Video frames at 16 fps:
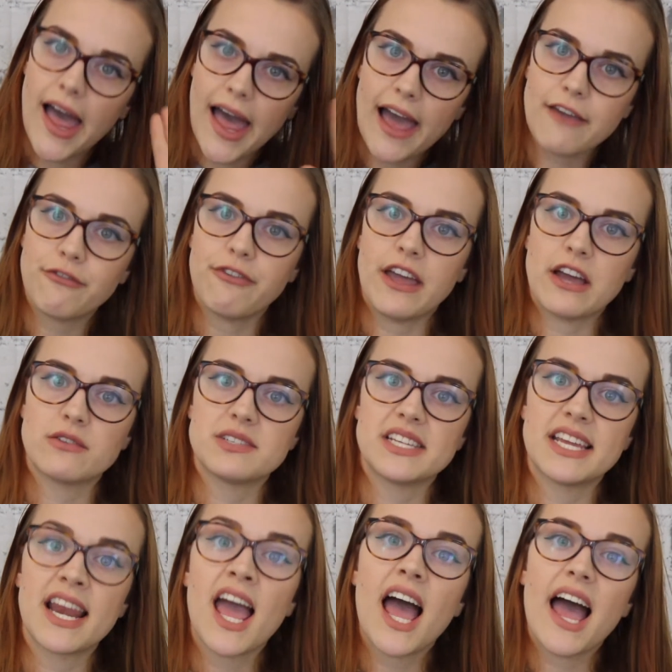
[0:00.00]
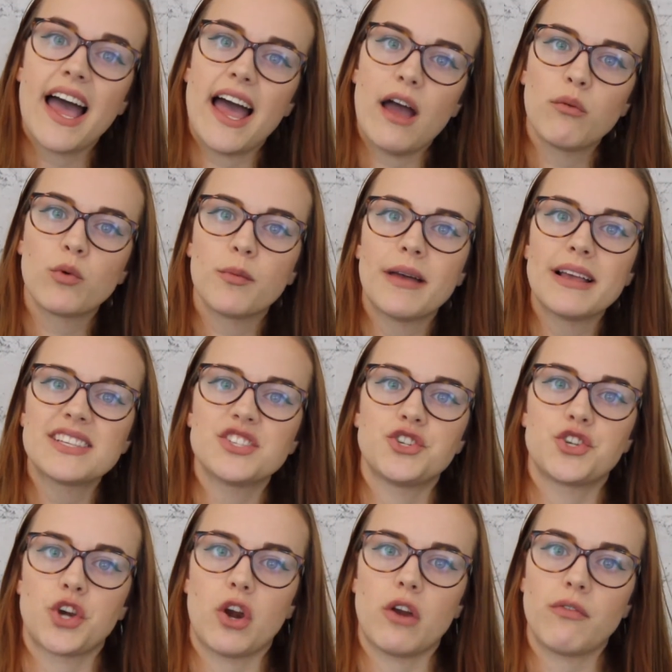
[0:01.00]
I found it, I will
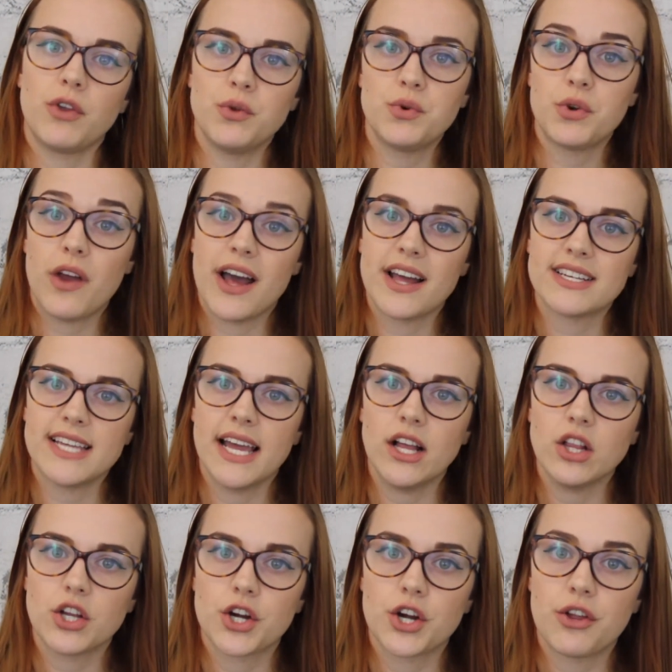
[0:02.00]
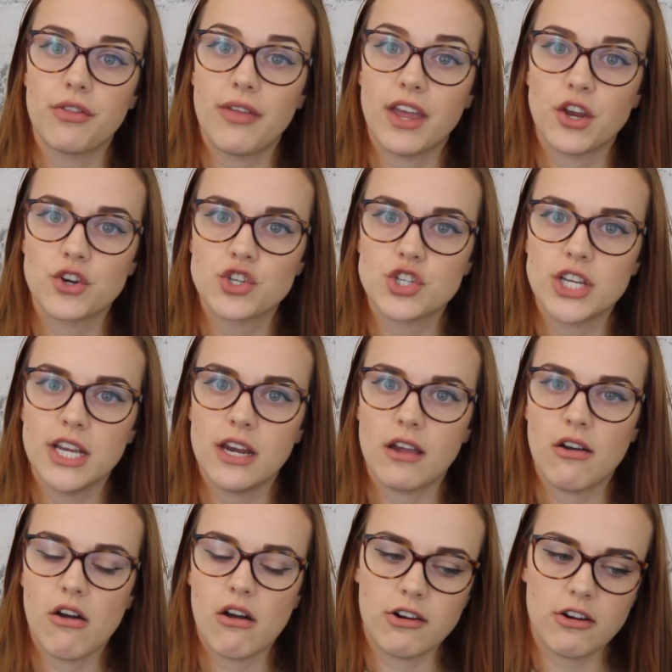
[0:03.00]
message her if you do not tell her that you're
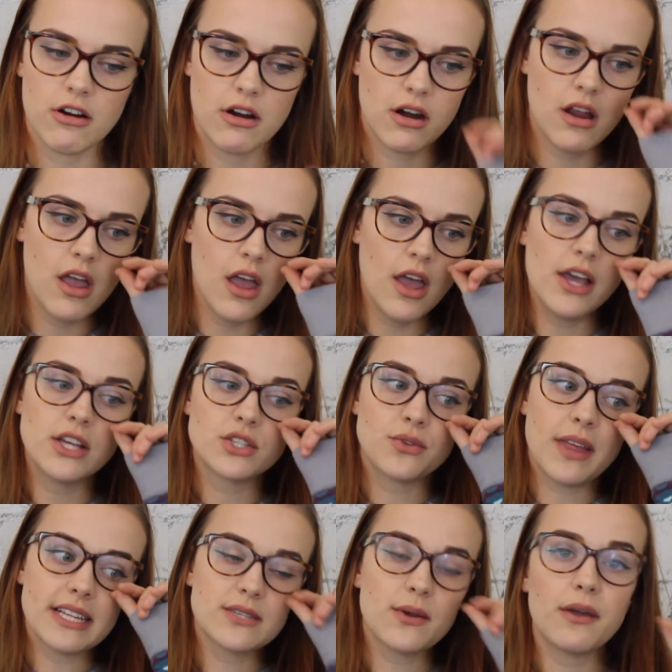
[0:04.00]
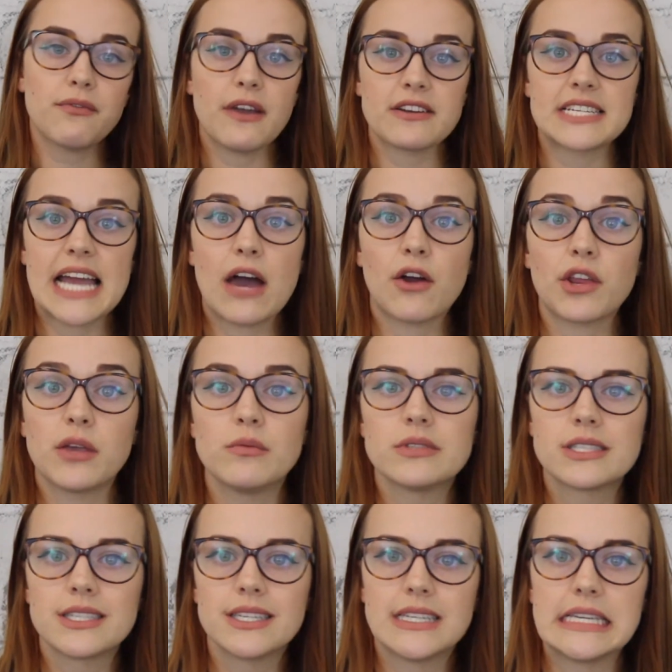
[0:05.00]
cheating her. So that's how I found out. He
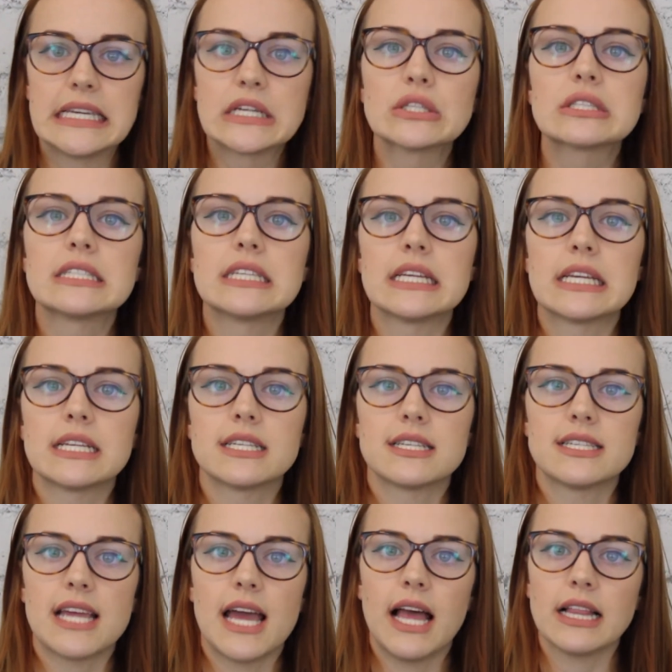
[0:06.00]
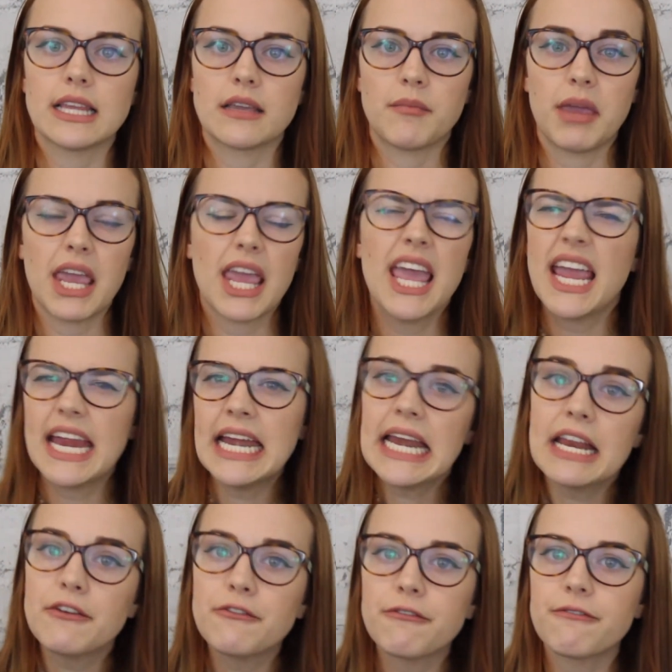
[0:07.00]
was guilted into telling me. He
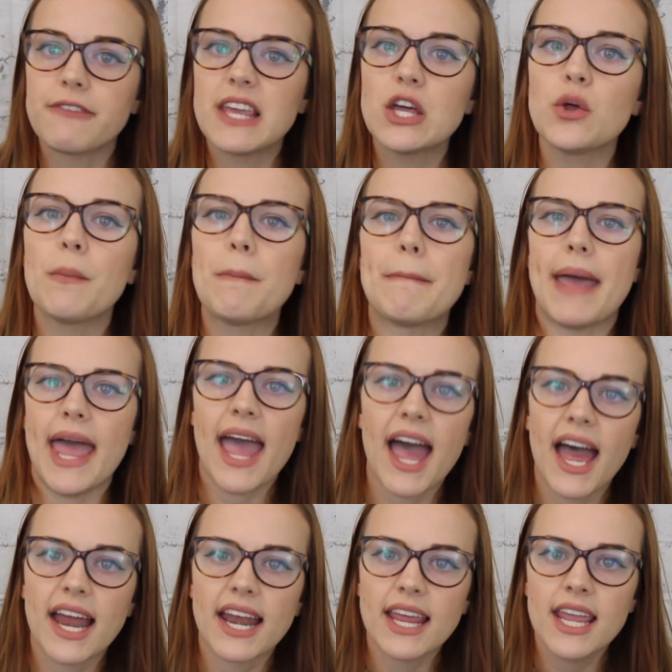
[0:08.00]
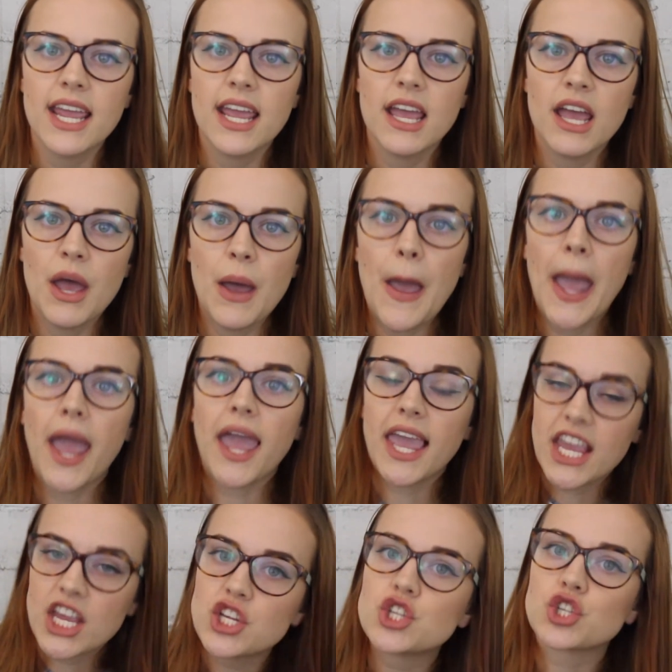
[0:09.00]
didn't feel bad,
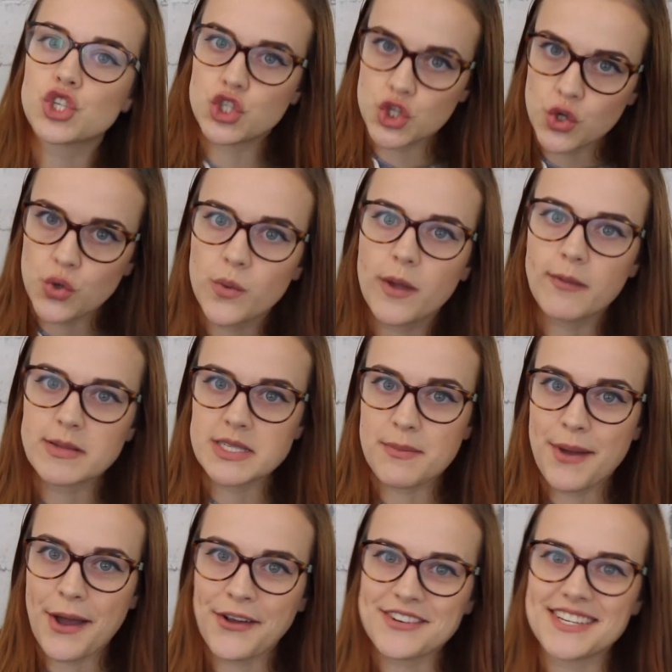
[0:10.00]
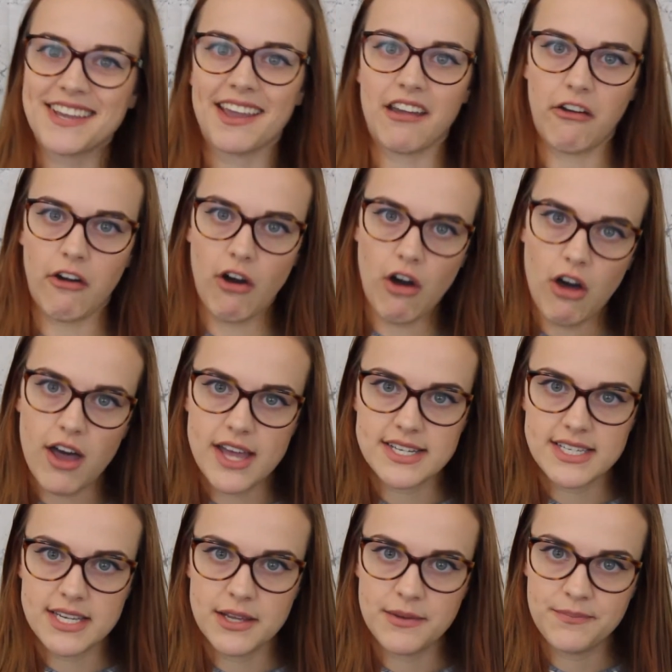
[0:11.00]
he just knew he was about to get
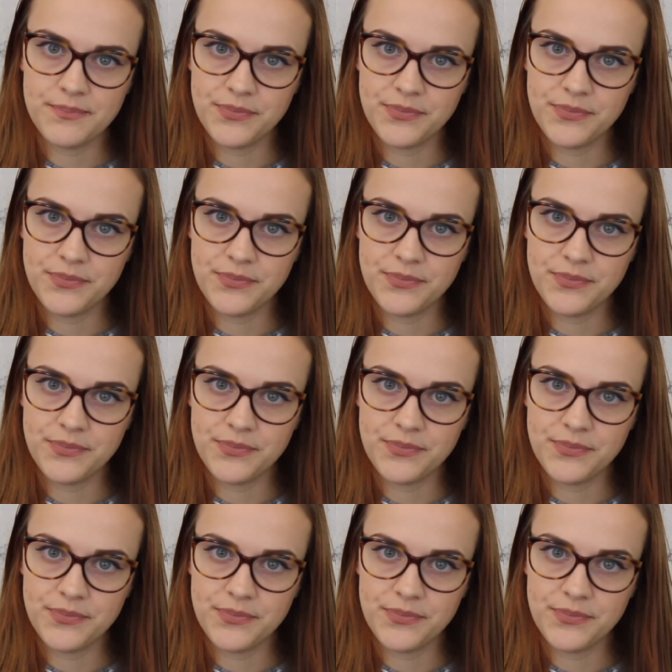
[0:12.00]
caught.